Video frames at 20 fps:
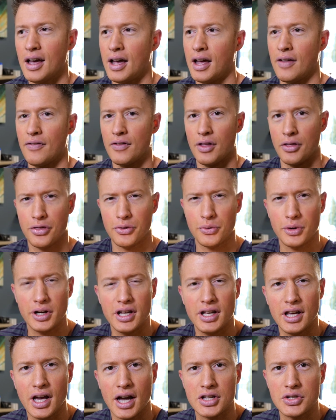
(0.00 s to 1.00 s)
and the
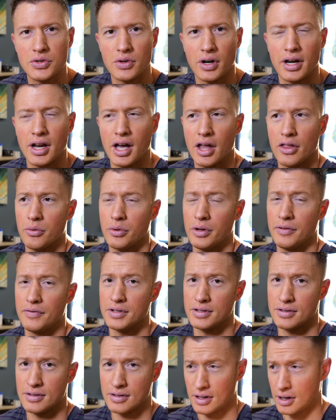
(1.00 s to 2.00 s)
3D X-ray now that we've
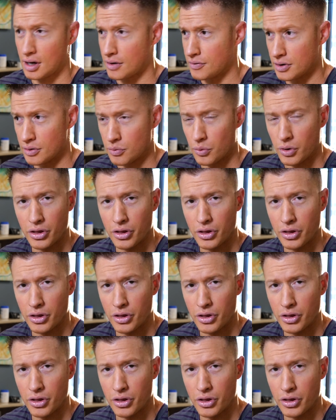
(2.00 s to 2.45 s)
discovered